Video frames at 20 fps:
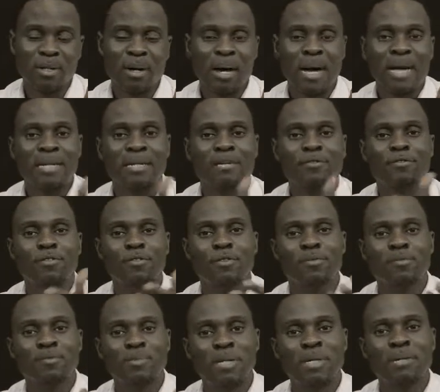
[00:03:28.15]
And if
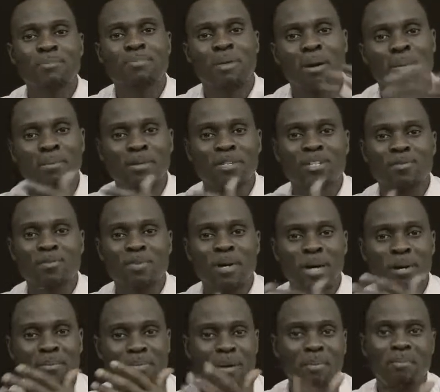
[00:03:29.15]
you're being published
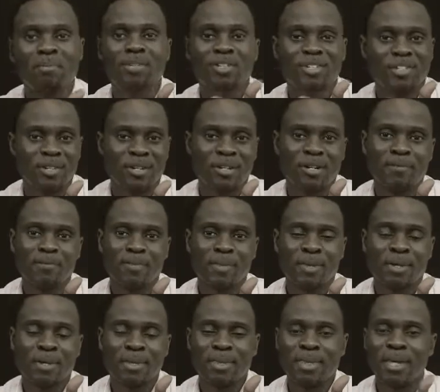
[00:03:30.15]
by a publisher,
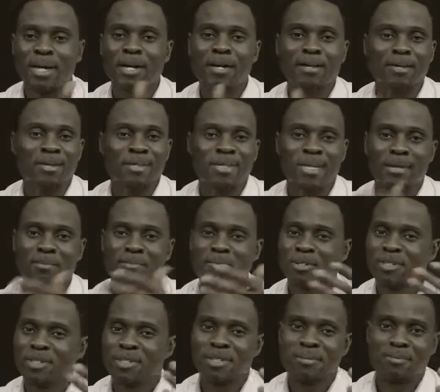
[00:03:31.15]
they're going to take
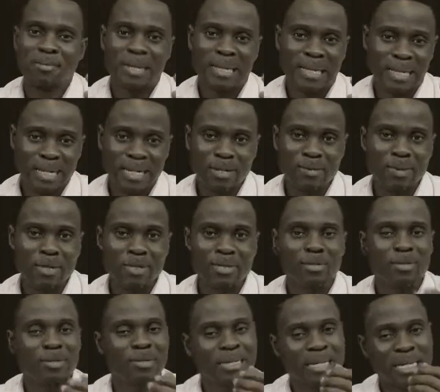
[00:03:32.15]
most of the money anyway. You
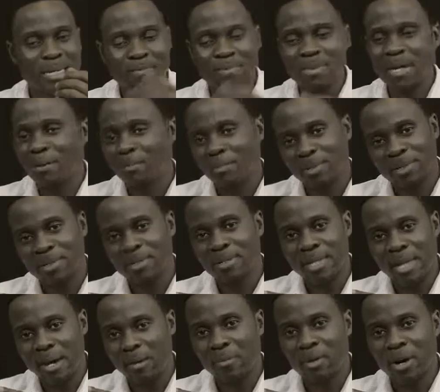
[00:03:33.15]
don't keep
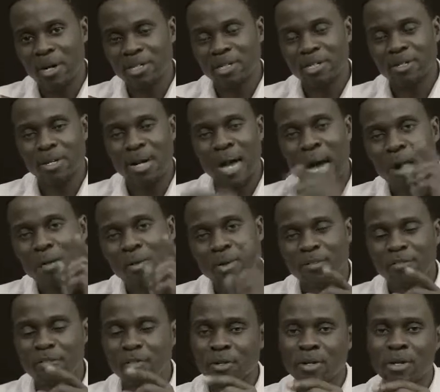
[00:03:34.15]
that much.
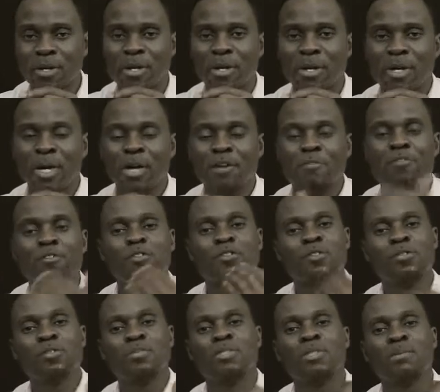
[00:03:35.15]
However, if you
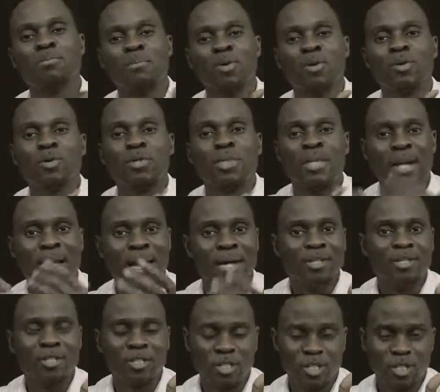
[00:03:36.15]
use the model that
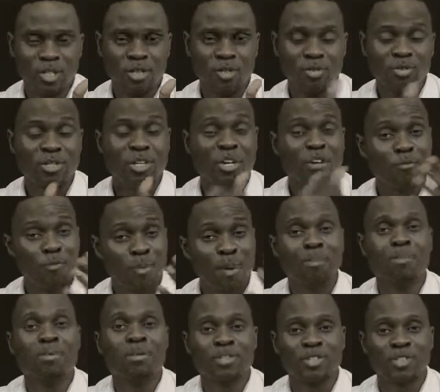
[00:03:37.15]
I teach to
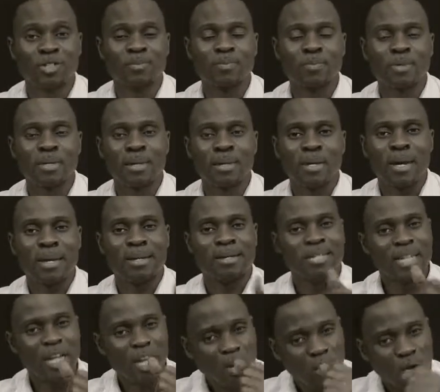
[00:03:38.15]
self-publish
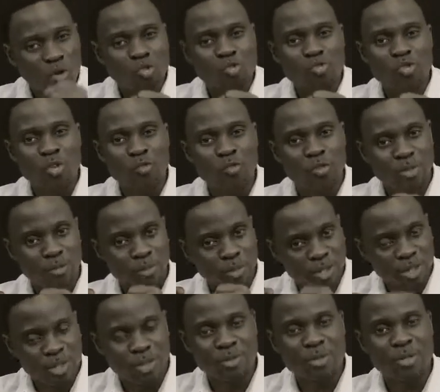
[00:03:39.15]
and take control of your
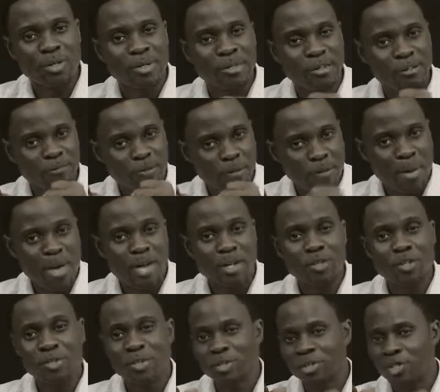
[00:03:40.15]
material and your
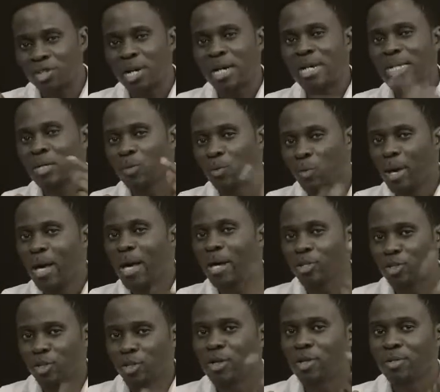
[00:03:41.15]
information and share it the way
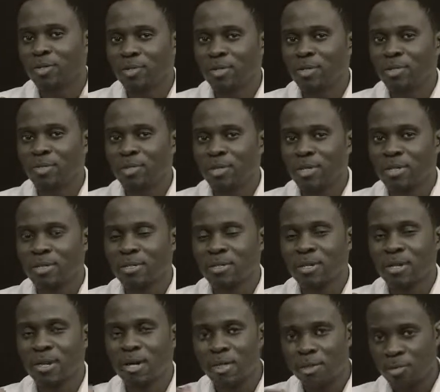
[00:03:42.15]
I show you to do
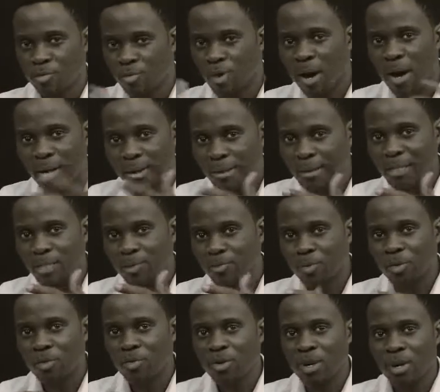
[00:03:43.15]
this through our elite
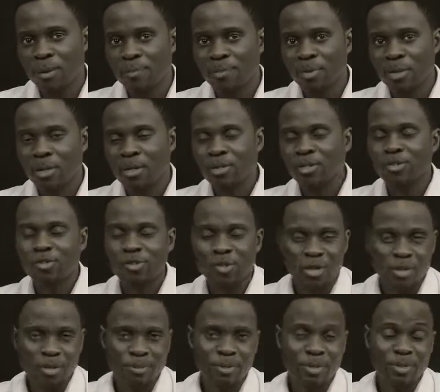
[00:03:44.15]
program,
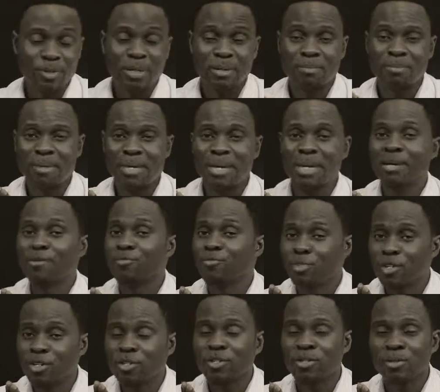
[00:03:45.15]
trust me, you can make a
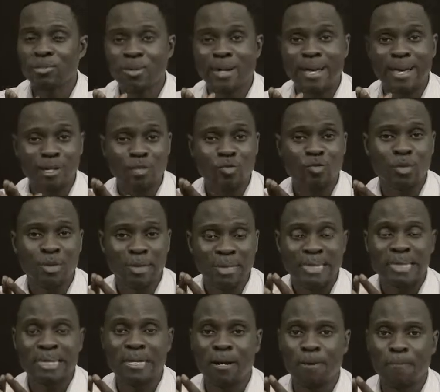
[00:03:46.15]
reasonable extra
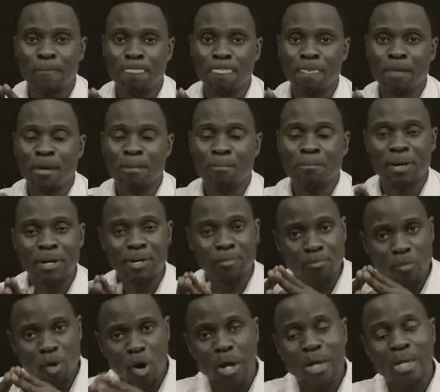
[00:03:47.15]
income by
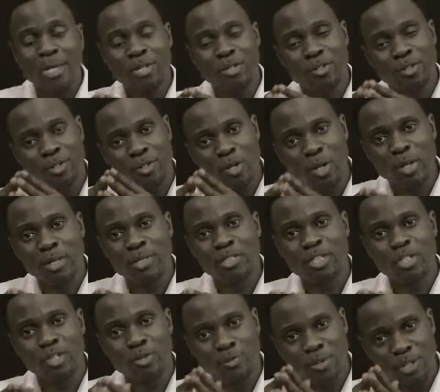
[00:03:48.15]
marketing your
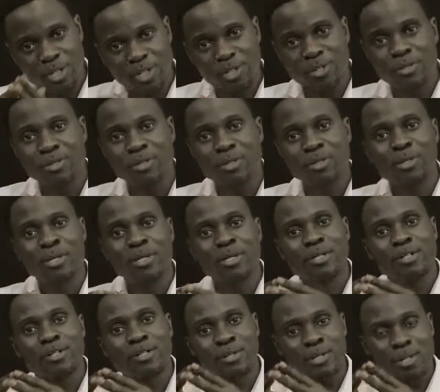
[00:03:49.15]
knowledge and your material
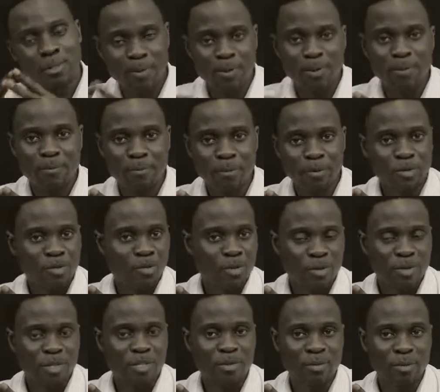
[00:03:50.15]
to the people, to
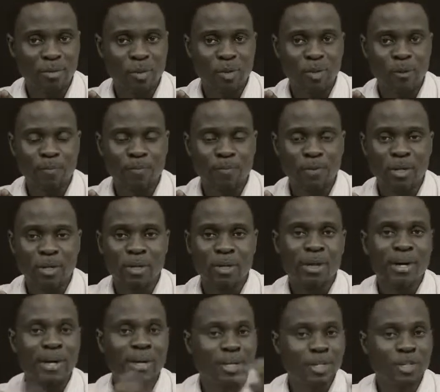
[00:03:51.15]
the rest of the world.
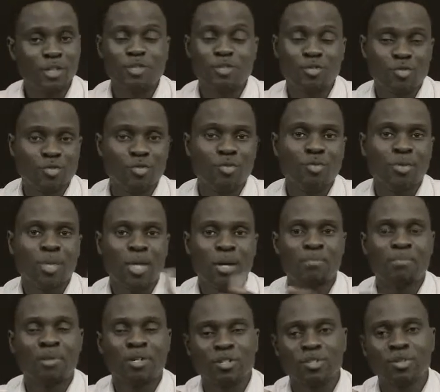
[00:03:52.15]
It is true
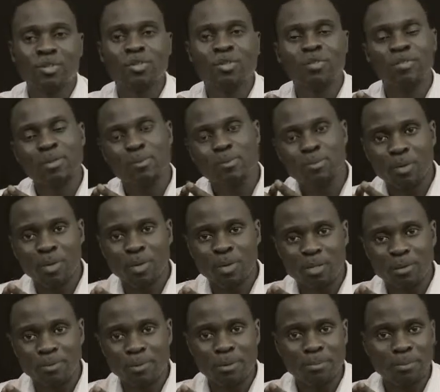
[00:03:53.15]
that majority of the
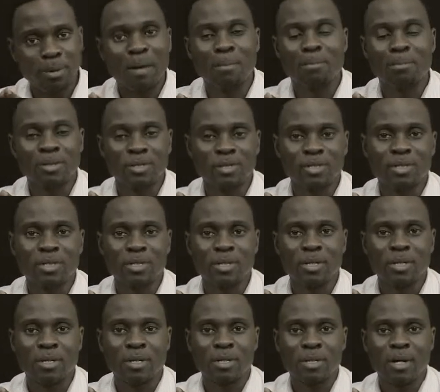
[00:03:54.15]
books being published,
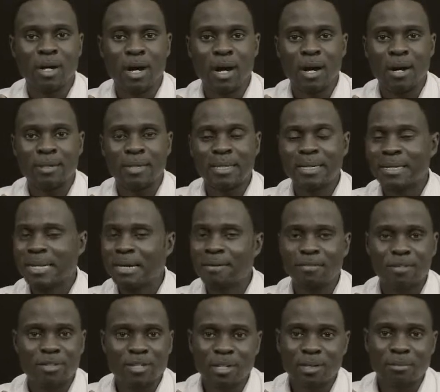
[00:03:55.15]
they
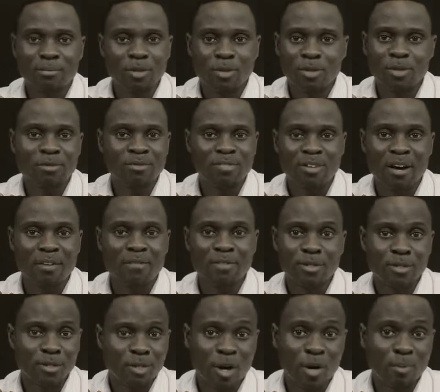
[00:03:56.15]
never sell more than
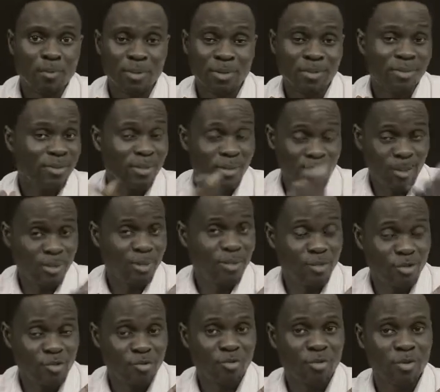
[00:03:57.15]
500 copies. It
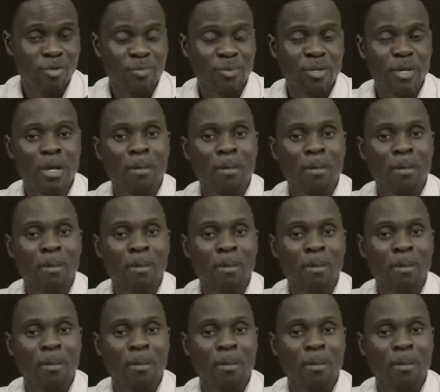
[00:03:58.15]
is true.